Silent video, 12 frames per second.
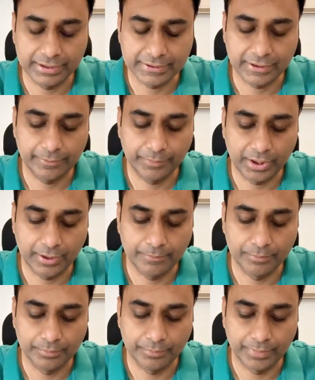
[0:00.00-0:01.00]
it's going to
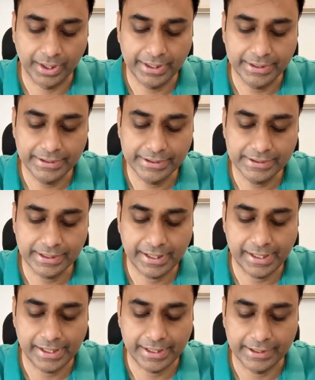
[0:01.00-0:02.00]
become minus
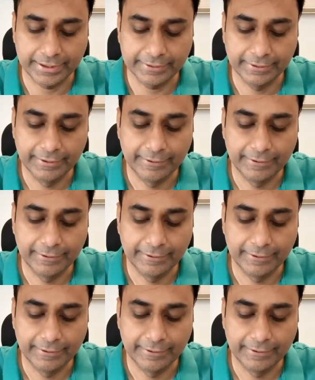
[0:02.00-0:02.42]
8